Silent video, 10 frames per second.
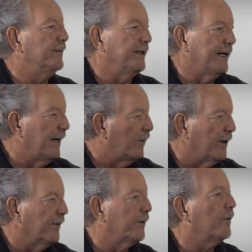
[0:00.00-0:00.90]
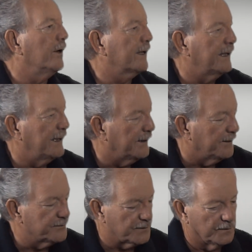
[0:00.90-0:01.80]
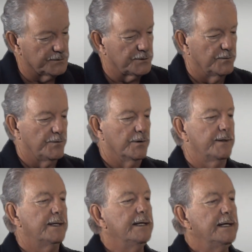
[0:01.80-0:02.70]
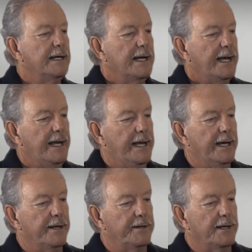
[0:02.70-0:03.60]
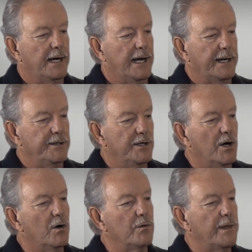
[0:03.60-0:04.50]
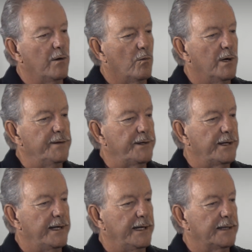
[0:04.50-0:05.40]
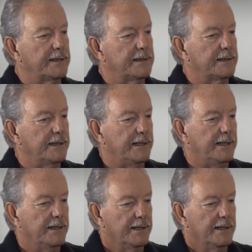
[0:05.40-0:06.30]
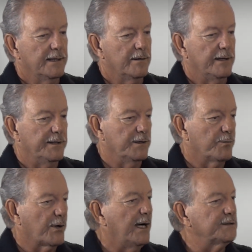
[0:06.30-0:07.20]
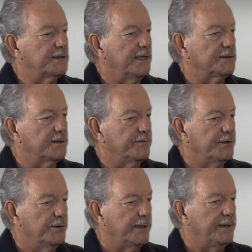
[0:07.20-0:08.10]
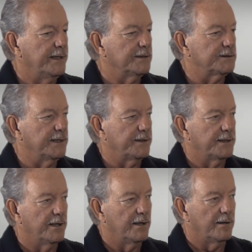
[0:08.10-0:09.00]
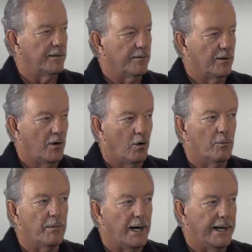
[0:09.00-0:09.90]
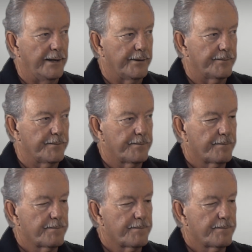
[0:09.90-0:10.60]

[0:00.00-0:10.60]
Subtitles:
them and how well they're working and so on and so forth. And I know that one thing in the process of doing this, that the home buyer,